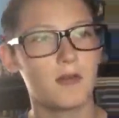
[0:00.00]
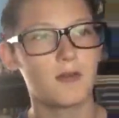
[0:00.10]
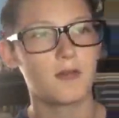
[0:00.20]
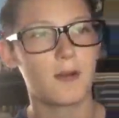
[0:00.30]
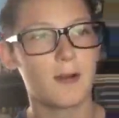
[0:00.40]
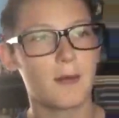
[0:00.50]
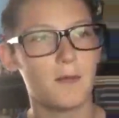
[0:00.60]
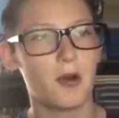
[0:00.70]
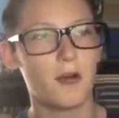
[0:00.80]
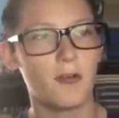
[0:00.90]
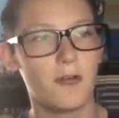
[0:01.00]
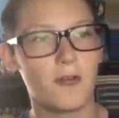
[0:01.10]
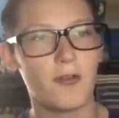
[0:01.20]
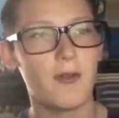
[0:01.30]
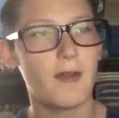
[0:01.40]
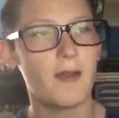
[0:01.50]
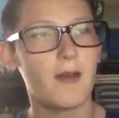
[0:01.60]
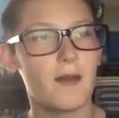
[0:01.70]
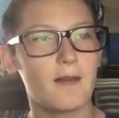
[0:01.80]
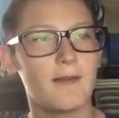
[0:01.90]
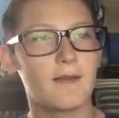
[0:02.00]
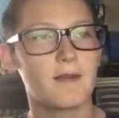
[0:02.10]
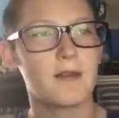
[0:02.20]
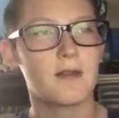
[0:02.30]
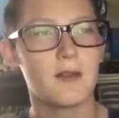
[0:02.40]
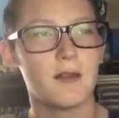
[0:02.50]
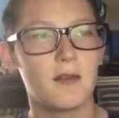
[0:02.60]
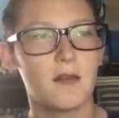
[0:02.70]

Dragon Ball Z. Let's see.